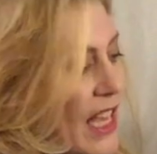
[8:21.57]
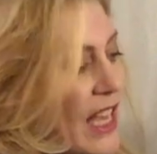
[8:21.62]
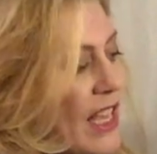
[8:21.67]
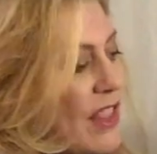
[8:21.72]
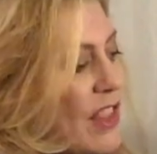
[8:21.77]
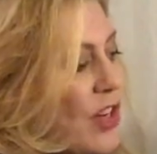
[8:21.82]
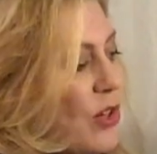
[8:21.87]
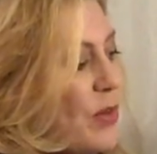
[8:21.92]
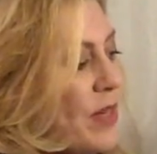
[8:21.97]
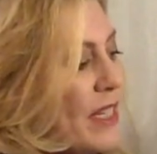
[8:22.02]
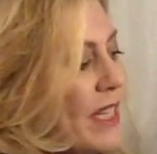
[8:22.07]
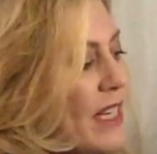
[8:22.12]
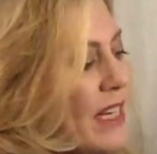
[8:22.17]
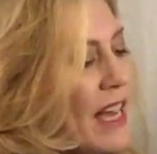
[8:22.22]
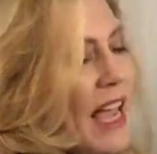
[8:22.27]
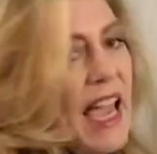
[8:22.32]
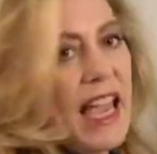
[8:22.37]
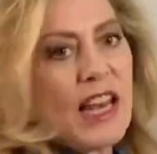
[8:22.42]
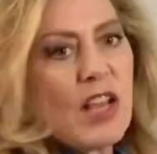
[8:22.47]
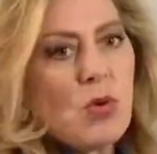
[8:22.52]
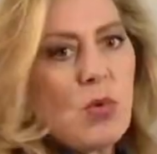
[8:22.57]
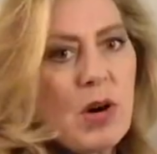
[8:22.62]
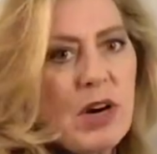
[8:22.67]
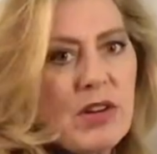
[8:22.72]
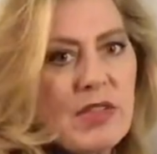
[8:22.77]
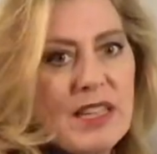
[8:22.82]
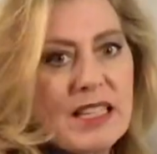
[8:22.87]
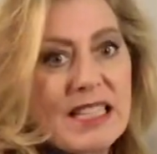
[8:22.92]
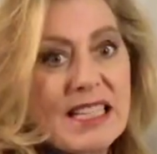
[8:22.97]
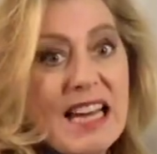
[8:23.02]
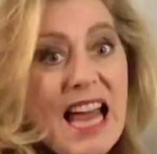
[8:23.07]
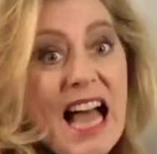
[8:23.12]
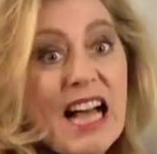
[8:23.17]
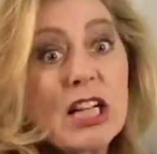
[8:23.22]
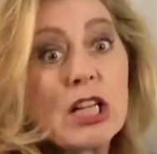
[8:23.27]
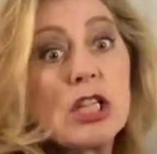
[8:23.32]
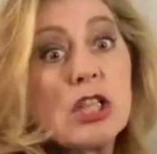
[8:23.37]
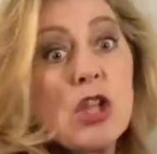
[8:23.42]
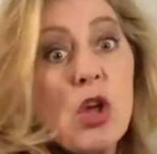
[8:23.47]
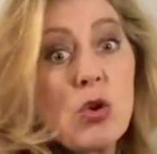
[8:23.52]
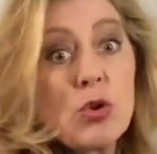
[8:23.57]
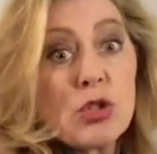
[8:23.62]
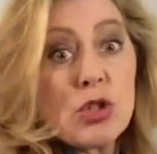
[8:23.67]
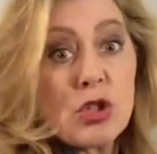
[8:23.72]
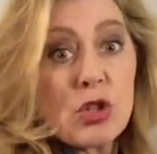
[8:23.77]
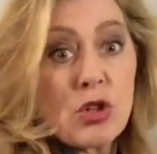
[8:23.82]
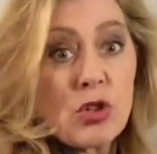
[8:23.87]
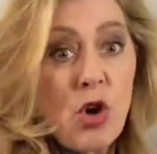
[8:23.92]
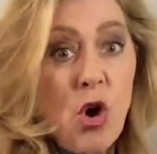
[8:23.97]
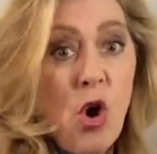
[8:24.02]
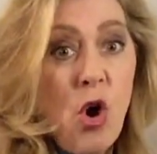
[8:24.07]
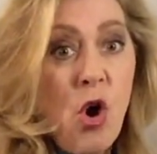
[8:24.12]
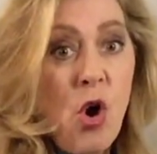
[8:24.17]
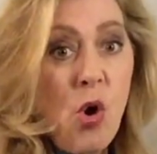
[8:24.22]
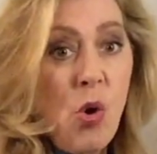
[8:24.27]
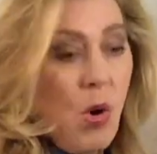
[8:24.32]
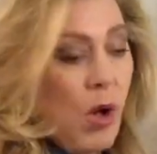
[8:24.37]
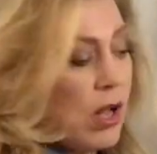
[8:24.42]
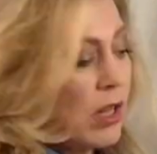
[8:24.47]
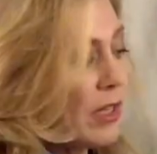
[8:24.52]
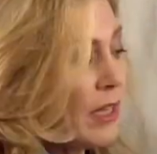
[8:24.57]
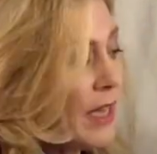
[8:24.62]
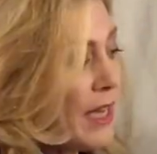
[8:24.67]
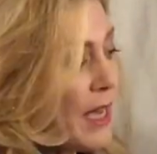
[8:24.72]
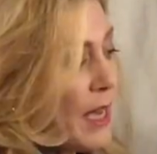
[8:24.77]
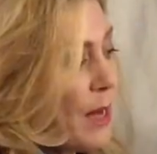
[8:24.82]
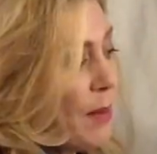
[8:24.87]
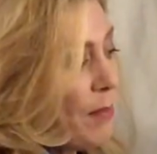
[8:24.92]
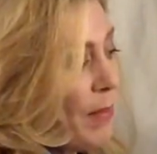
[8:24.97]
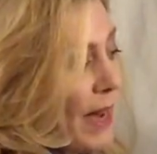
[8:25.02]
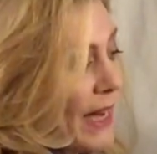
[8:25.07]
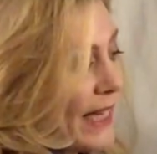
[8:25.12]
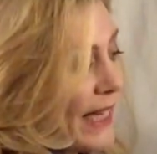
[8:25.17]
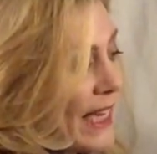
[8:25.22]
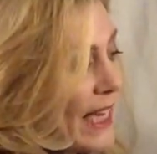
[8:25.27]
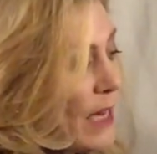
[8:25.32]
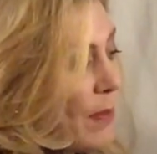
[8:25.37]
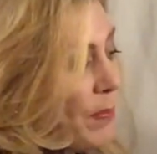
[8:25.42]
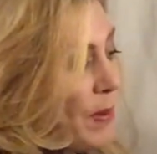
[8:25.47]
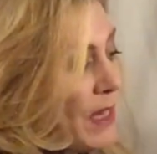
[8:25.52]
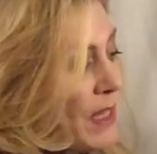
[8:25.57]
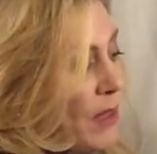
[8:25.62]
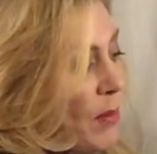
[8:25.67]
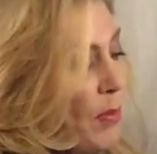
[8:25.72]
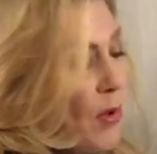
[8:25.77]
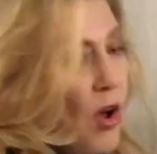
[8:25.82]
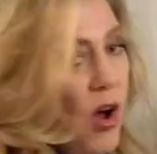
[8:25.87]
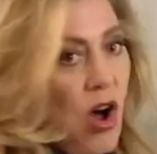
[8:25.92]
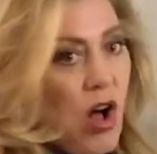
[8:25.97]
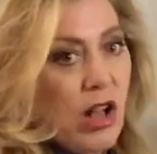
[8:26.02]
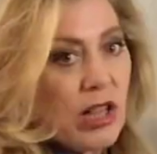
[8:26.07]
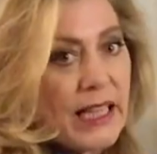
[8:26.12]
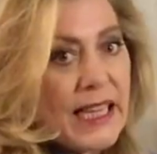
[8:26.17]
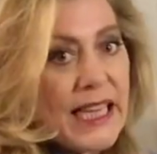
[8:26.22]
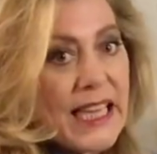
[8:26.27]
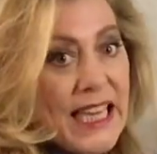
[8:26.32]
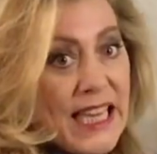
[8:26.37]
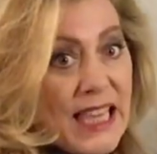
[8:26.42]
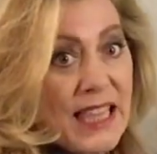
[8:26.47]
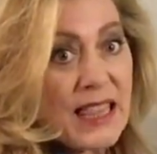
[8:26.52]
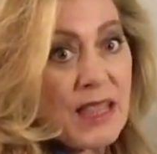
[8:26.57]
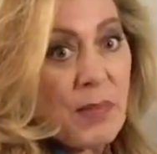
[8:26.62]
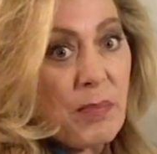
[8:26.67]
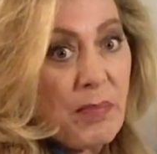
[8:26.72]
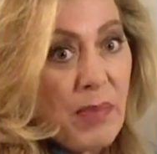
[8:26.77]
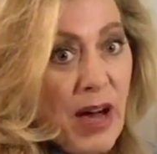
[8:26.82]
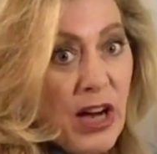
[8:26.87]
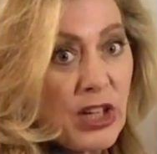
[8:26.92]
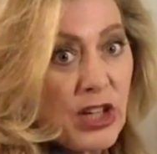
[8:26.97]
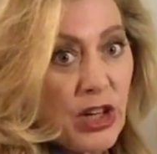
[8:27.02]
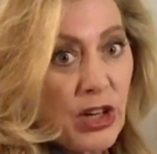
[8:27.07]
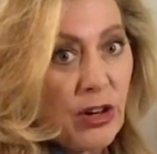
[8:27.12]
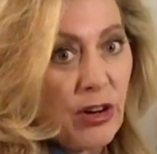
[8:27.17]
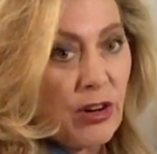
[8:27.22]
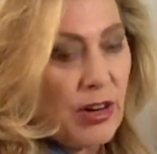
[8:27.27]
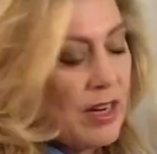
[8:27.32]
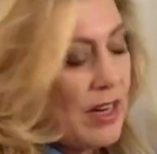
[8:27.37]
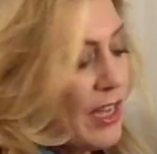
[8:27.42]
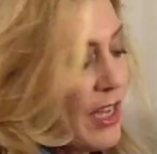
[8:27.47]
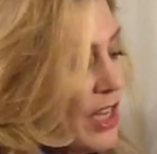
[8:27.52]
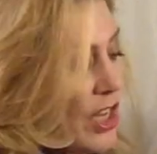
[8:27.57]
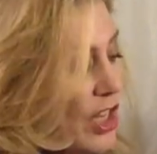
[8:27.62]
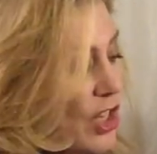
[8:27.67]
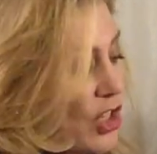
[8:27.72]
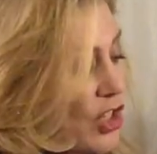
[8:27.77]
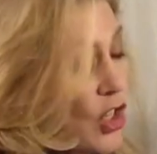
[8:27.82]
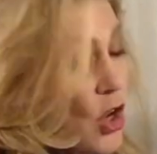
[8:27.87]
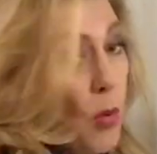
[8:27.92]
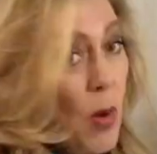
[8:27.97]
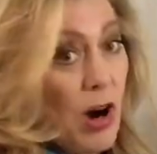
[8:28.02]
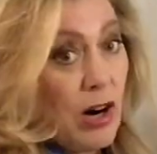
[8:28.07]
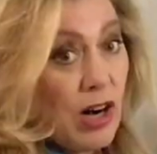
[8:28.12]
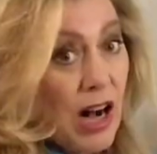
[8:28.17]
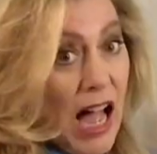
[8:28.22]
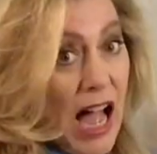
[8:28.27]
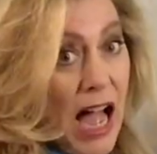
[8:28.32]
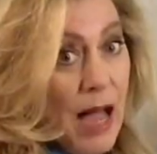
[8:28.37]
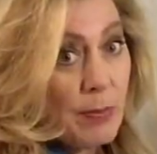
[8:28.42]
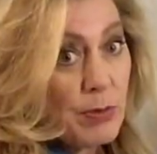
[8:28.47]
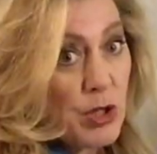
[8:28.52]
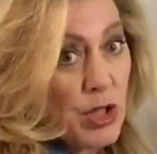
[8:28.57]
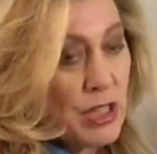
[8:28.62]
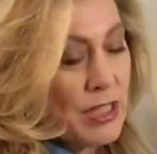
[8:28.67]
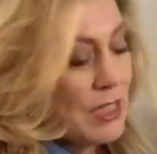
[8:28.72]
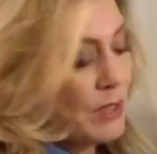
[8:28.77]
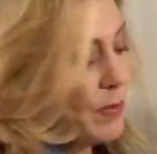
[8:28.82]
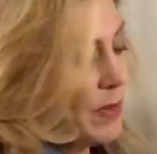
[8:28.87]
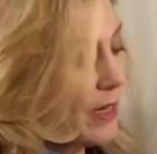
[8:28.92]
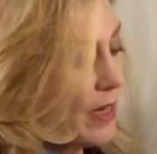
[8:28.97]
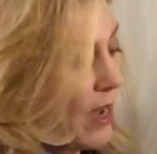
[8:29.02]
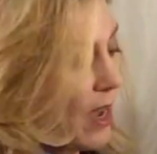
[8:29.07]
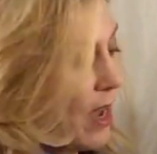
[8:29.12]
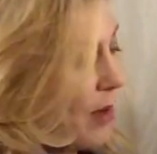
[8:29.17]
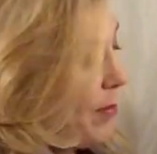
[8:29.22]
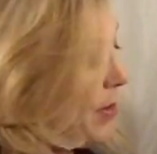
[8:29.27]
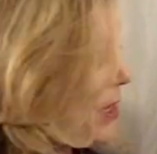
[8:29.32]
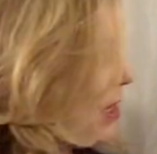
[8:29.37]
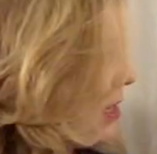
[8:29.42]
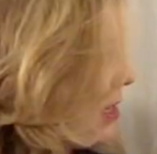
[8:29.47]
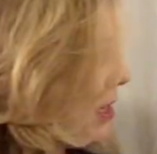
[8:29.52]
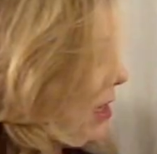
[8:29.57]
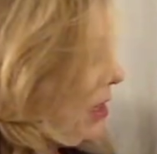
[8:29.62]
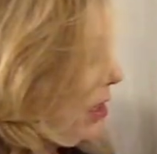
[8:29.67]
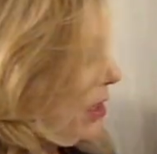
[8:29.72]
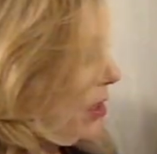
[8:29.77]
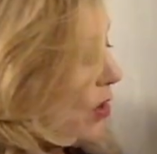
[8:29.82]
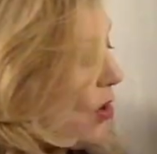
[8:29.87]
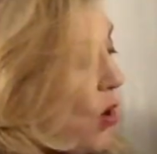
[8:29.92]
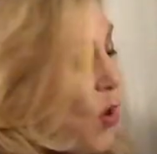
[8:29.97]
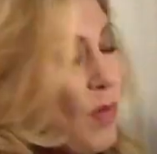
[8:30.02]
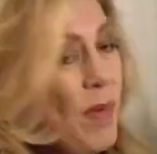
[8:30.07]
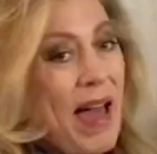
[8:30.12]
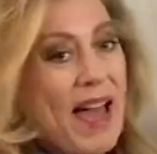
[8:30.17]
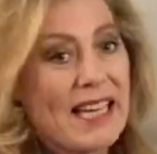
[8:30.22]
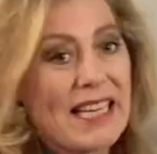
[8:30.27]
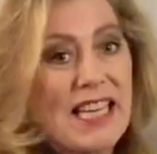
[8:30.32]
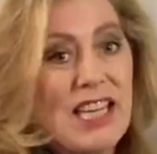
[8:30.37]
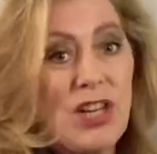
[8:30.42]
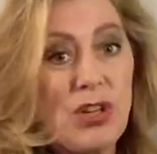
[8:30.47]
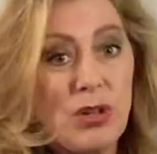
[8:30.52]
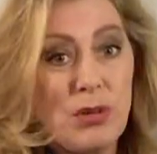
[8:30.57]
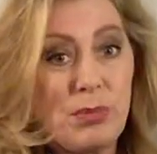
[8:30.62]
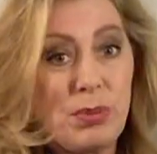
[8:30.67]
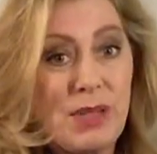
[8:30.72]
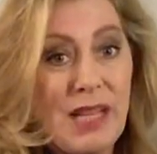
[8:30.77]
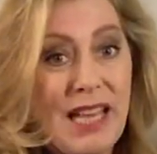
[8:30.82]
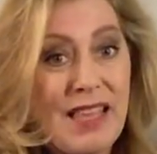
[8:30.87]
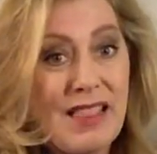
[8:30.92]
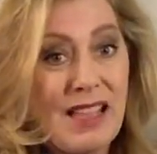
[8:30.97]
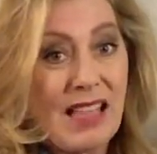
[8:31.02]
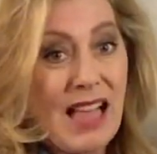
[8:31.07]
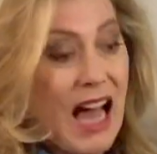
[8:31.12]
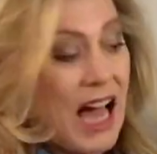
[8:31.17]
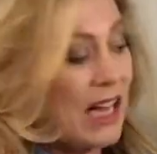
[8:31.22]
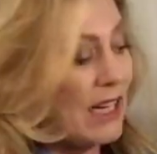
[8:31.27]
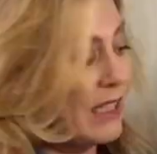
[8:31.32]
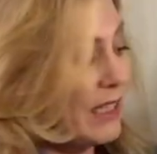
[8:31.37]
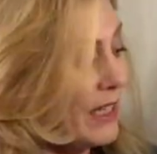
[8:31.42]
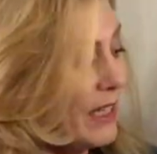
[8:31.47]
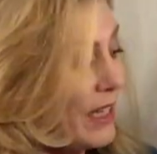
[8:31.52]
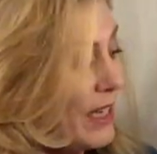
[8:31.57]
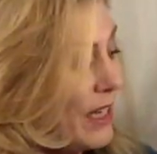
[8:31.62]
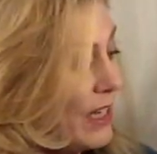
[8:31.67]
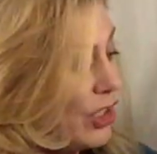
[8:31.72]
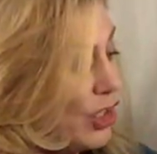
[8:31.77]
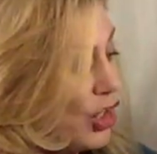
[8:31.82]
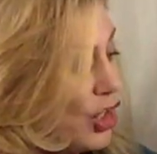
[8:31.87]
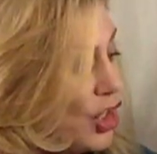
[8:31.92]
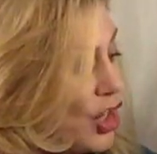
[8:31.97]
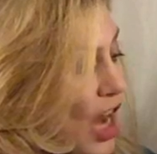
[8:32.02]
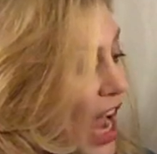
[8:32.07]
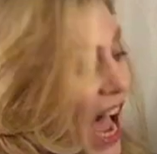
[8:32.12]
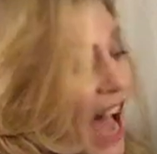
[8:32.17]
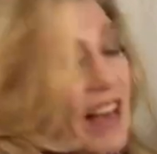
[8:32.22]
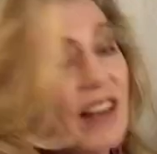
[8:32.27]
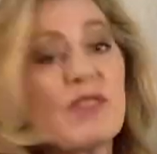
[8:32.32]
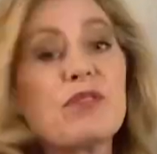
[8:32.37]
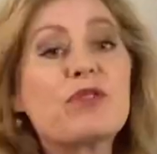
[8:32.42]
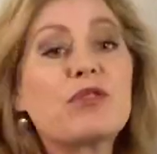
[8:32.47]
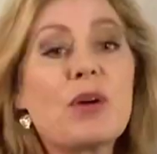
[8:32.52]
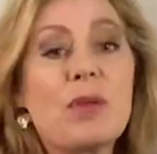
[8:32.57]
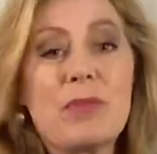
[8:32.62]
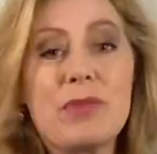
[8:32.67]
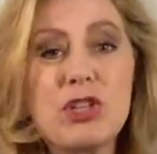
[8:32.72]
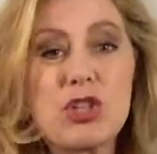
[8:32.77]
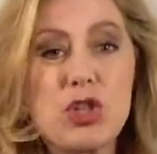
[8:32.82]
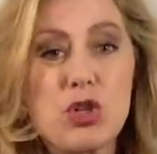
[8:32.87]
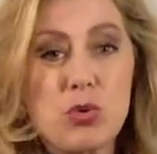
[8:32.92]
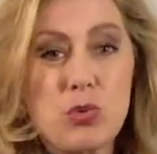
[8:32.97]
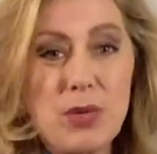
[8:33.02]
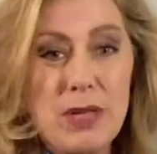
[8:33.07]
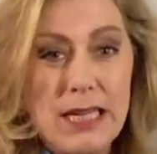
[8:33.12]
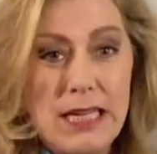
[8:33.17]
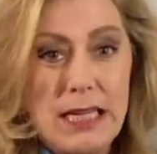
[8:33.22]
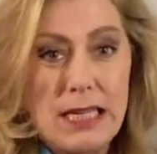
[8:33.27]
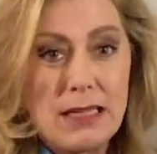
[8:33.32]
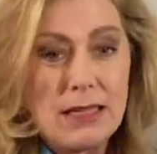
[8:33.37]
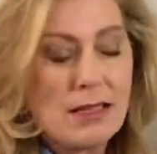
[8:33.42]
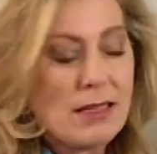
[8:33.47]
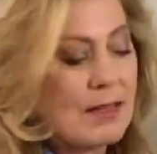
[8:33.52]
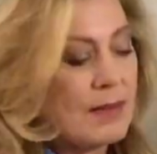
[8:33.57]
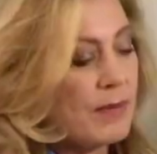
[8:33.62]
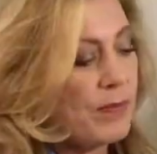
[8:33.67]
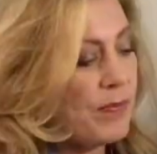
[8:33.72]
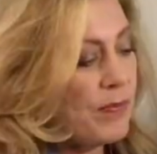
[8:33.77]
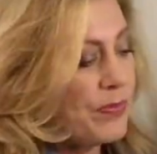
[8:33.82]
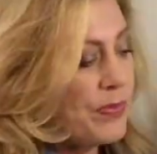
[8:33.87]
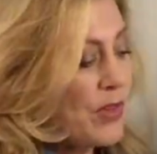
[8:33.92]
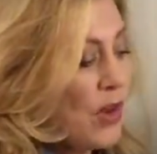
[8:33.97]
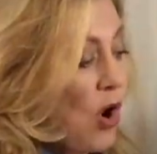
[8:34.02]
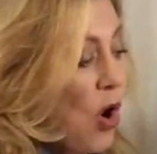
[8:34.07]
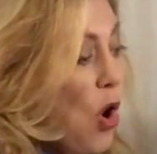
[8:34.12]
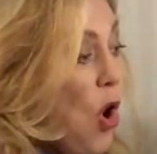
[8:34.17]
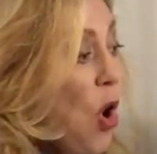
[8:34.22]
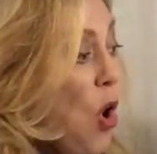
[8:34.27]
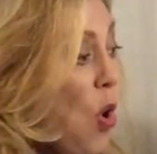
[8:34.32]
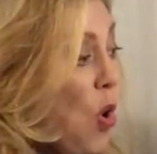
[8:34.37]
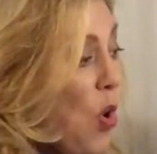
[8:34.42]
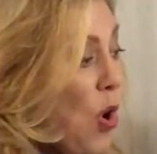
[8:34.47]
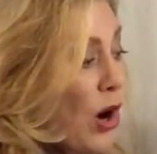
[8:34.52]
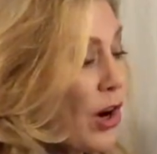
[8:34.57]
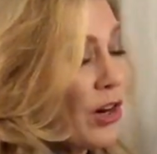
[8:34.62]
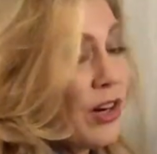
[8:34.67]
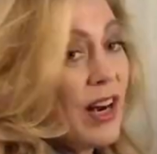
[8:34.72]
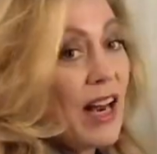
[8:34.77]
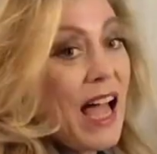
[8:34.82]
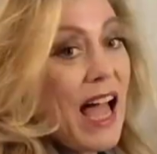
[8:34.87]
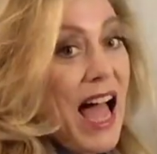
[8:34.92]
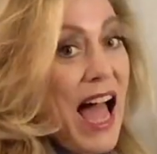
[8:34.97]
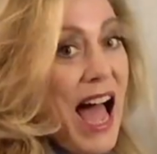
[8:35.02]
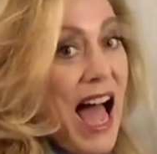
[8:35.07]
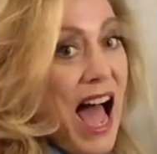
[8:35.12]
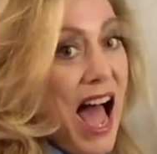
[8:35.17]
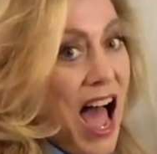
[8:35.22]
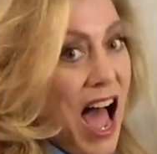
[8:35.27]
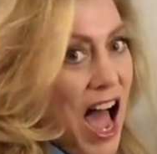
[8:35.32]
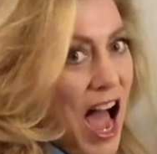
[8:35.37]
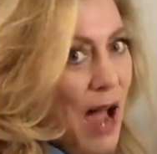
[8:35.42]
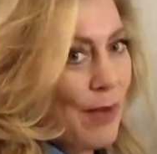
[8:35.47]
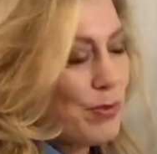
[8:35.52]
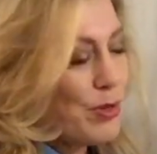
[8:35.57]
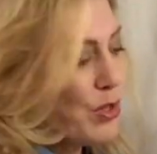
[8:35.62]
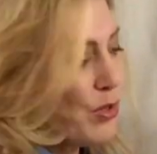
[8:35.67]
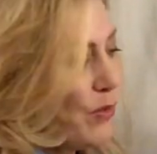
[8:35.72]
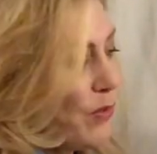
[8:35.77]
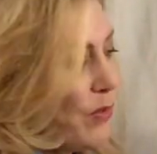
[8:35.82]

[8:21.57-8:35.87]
there isn't anywhere that's not closer to the hole by keeping the ball in the bunker. So our options become, go back here and play the ugly shot from the trees, or option